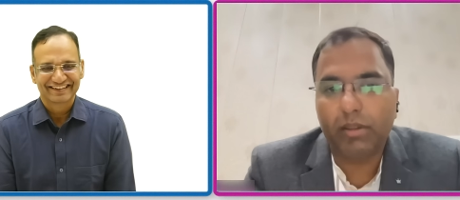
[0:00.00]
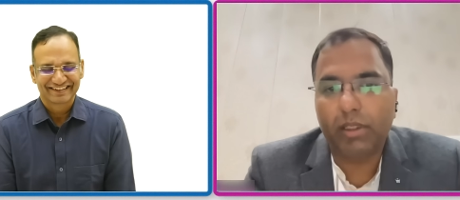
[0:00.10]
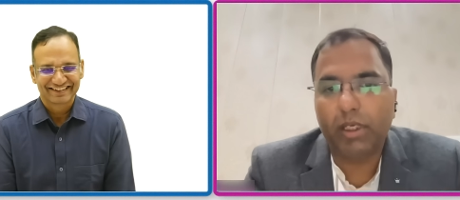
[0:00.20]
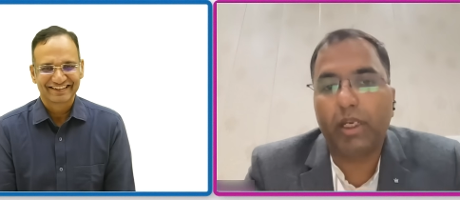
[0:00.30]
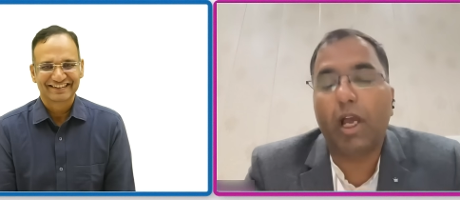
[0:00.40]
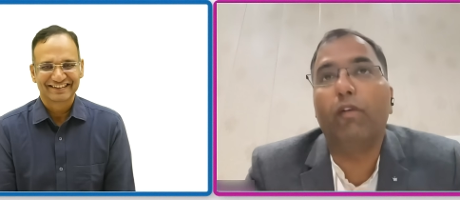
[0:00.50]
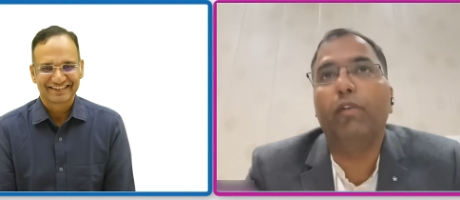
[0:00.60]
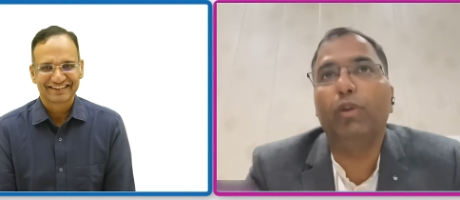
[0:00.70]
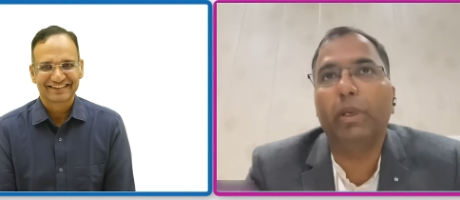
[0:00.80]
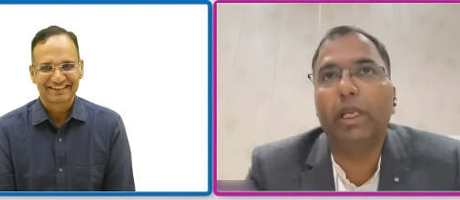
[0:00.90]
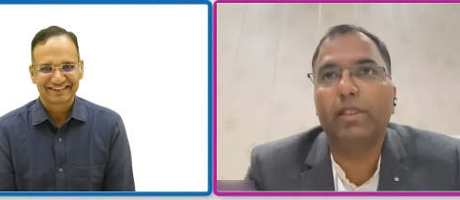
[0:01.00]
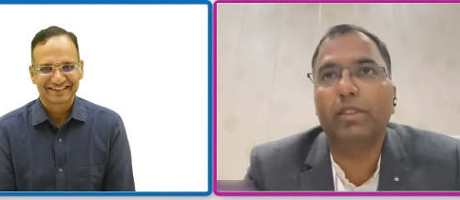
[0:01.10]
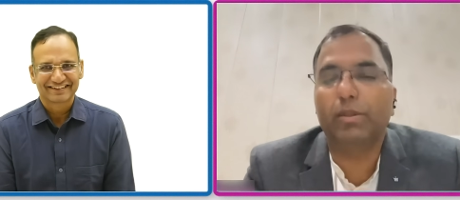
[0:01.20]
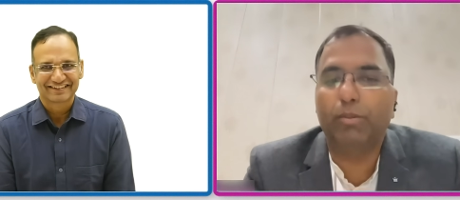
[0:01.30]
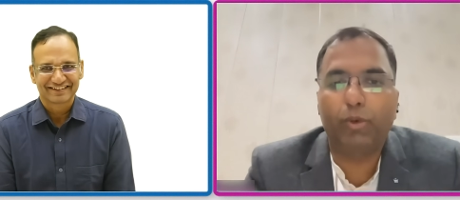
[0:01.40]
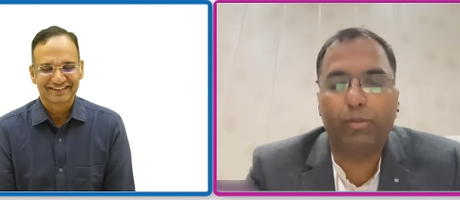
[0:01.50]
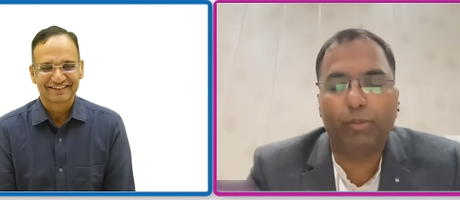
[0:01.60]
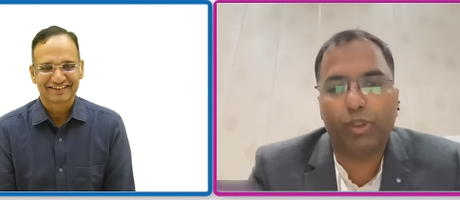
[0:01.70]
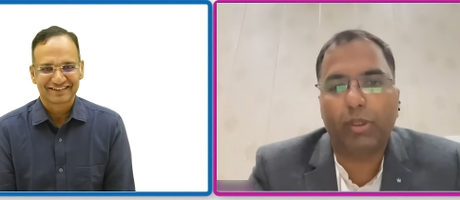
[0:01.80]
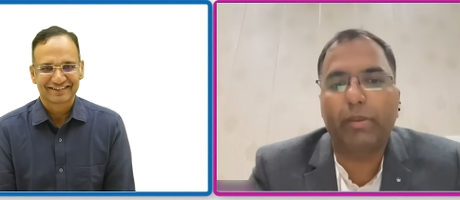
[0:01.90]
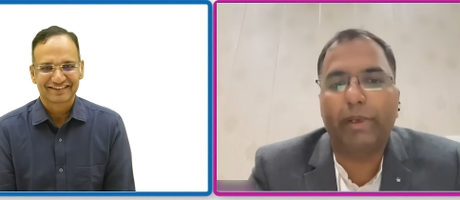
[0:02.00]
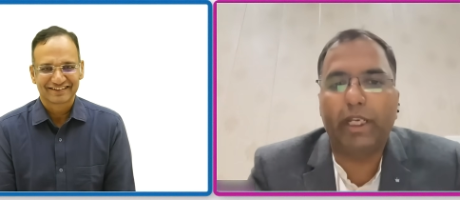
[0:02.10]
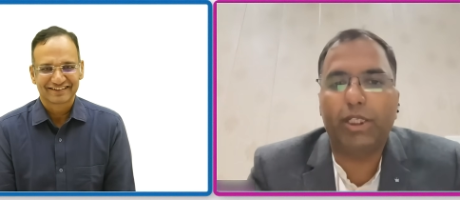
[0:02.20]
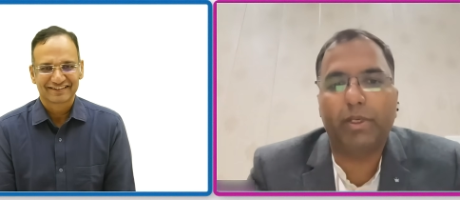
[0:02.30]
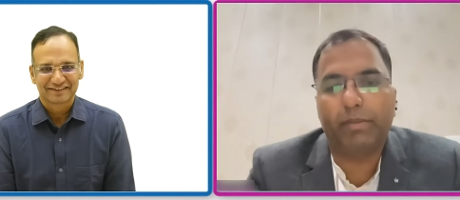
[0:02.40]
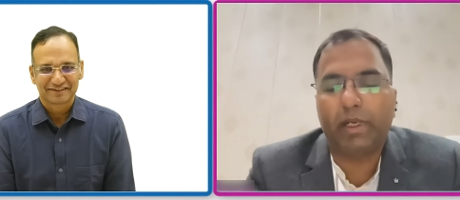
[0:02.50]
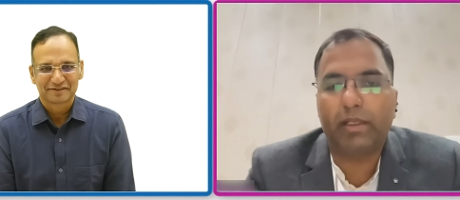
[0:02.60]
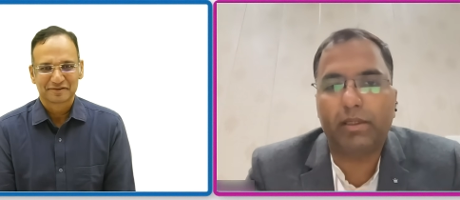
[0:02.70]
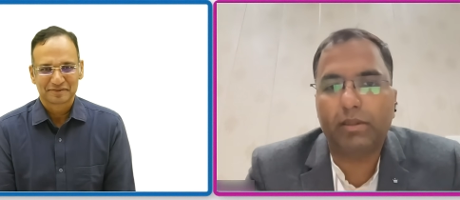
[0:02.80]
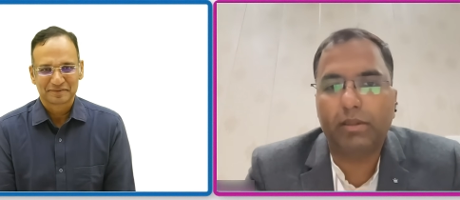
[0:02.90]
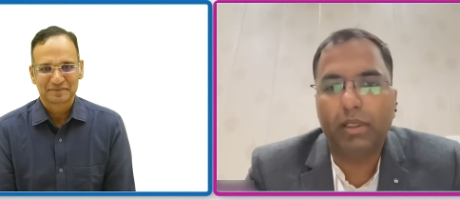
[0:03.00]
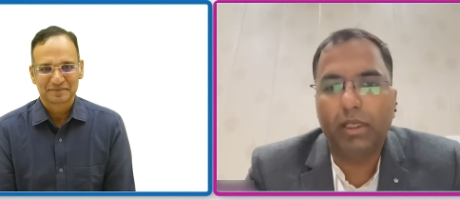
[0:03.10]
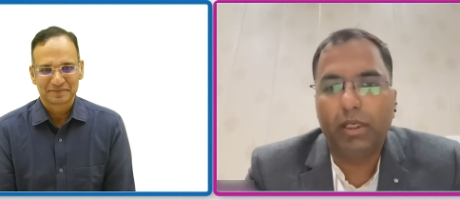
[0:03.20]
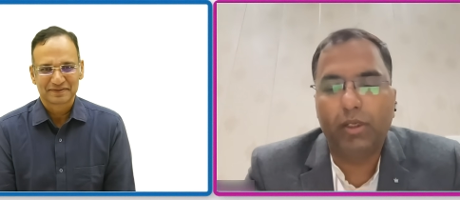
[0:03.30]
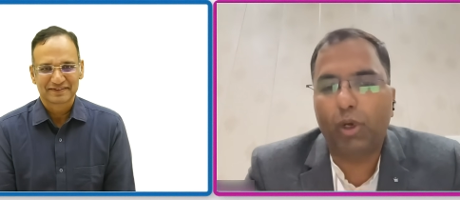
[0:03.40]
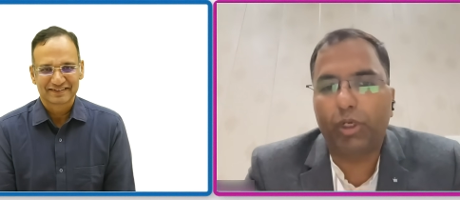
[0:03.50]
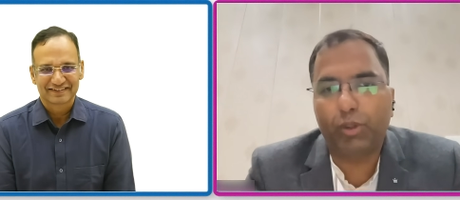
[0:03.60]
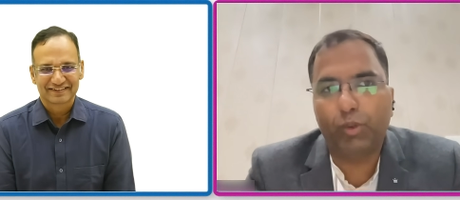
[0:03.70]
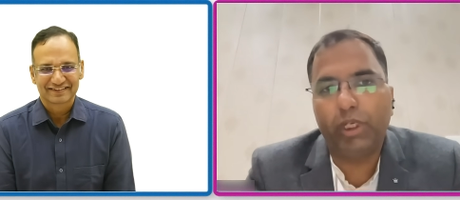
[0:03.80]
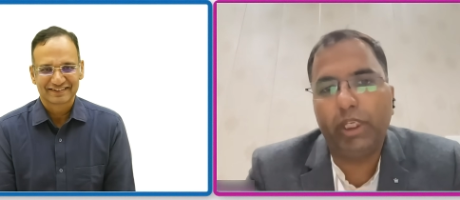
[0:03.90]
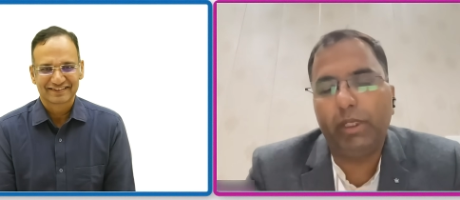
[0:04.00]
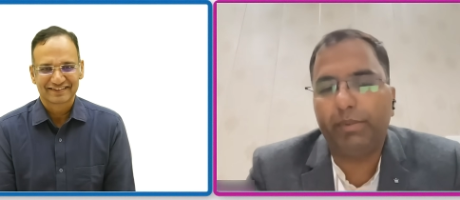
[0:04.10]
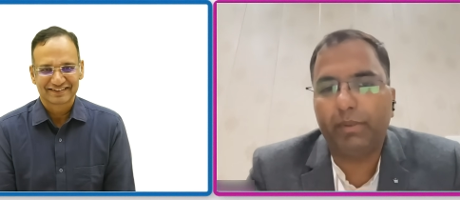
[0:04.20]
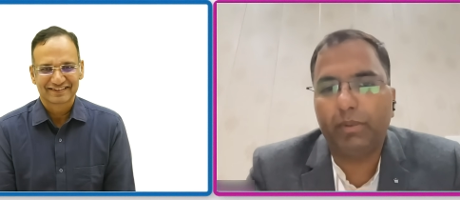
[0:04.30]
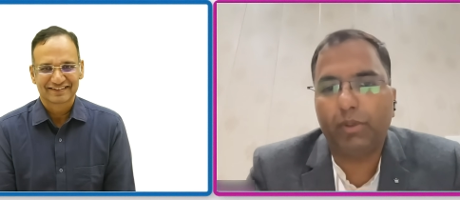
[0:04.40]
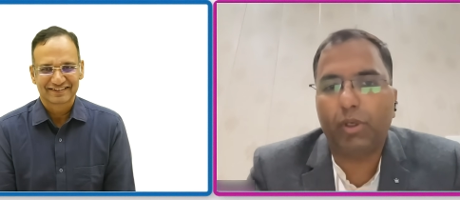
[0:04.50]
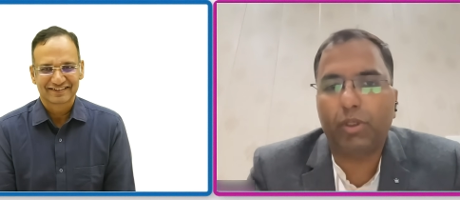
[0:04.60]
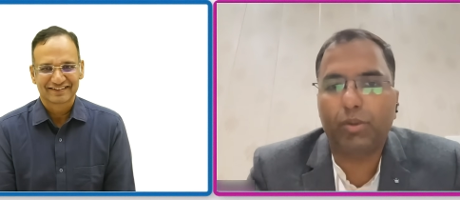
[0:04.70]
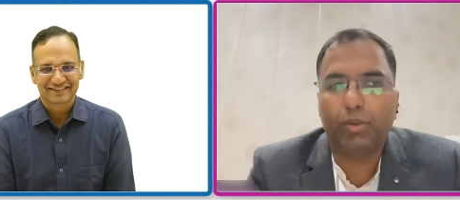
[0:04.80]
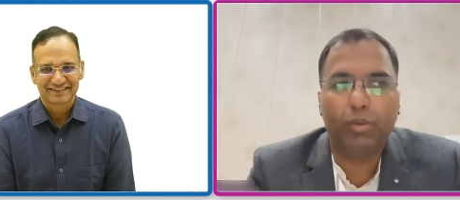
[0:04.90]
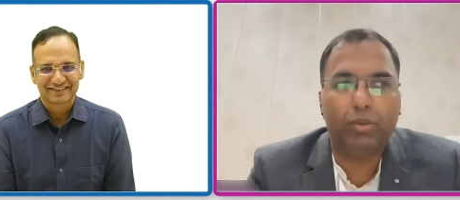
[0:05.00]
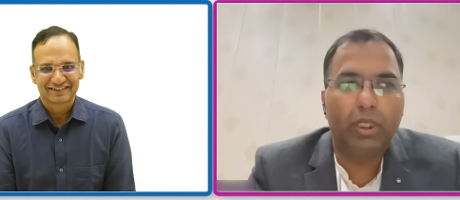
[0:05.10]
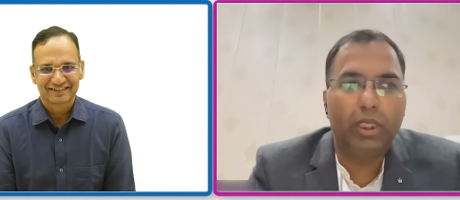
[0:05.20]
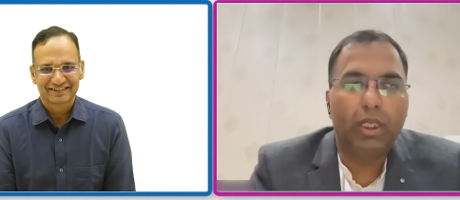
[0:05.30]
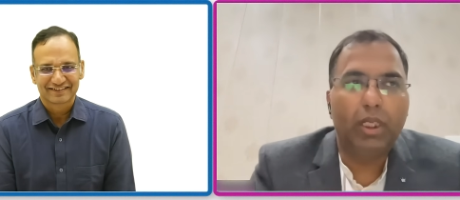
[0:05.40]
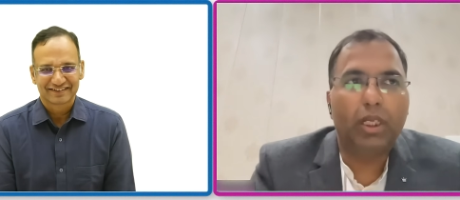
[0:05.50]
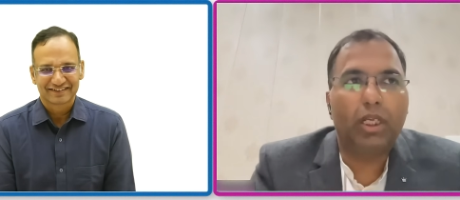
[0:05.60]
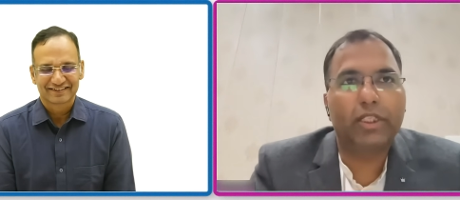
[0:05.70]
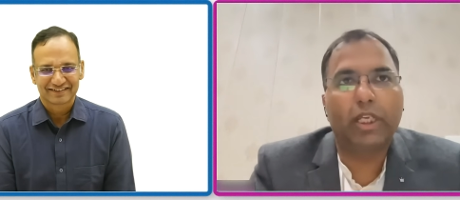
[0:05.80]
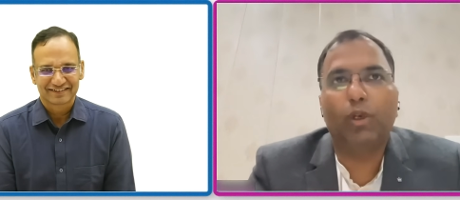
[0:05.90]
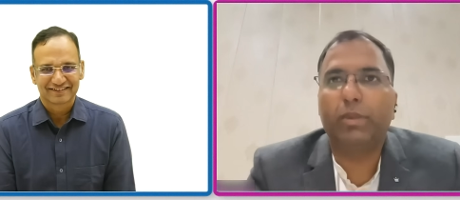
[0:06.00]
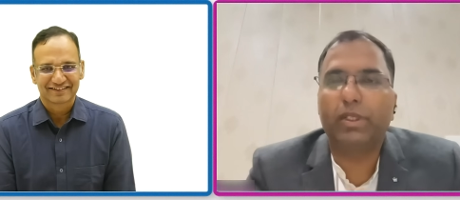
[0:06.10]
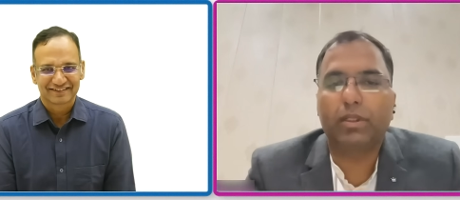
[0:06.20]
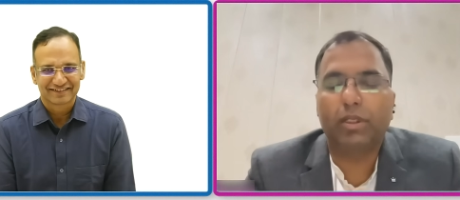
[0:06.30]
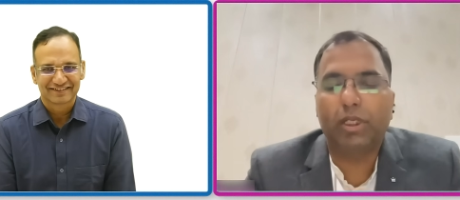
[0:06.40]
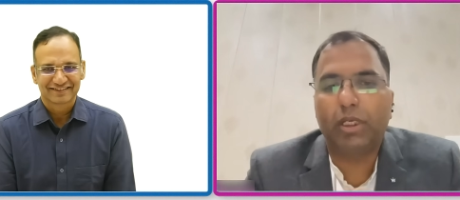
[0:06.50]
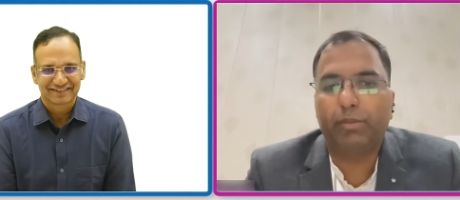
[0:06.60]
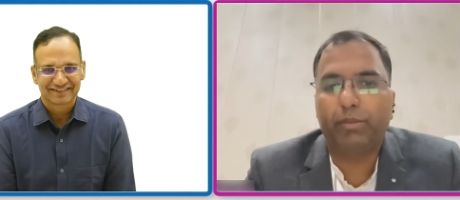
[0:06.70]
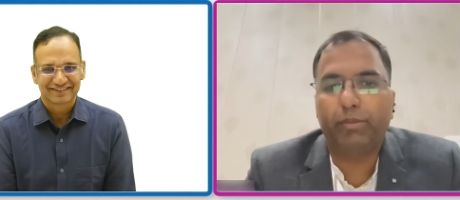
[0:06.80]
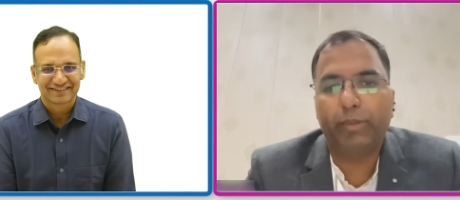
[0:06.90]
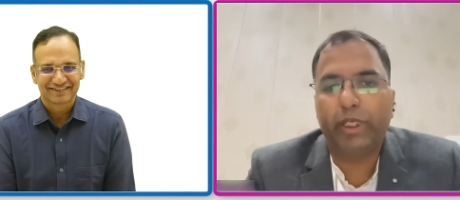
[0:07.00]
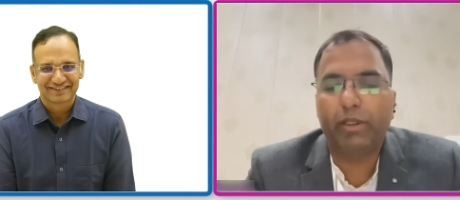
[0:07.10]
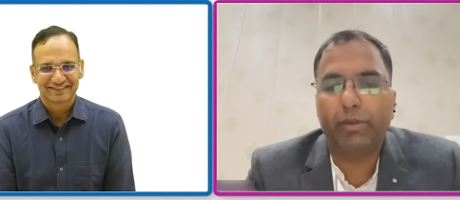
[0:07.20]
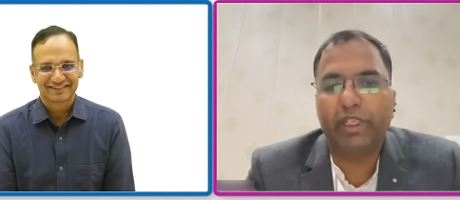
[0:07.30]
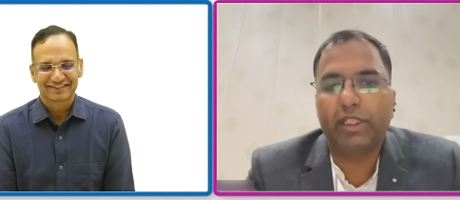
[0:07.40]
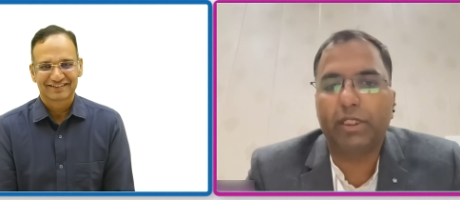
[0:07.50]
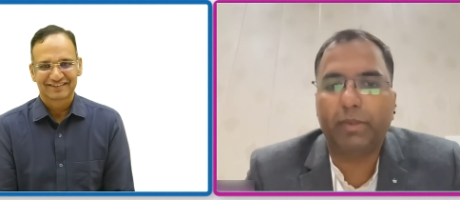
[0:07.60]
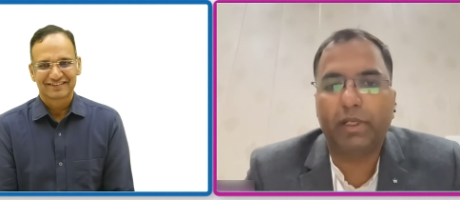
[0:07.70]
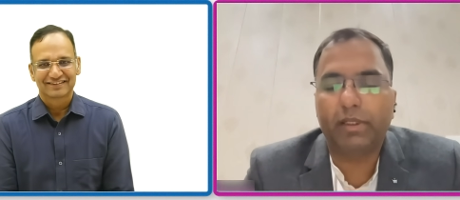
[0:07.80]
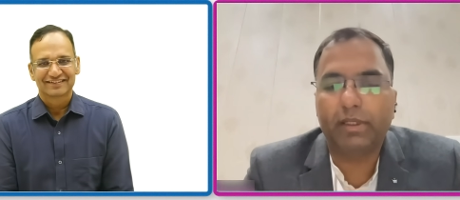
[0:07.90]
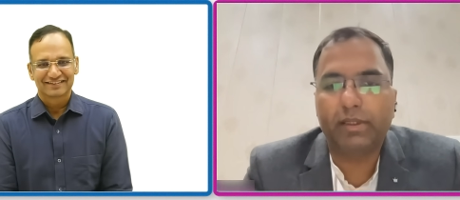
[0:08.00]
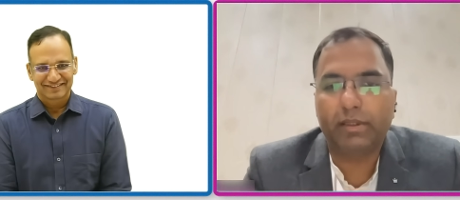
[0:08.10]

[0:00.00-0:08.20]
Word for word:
Speaker 1: and how will you manage this? Most of the management parts, not too deep, not too shallow, but basic parts.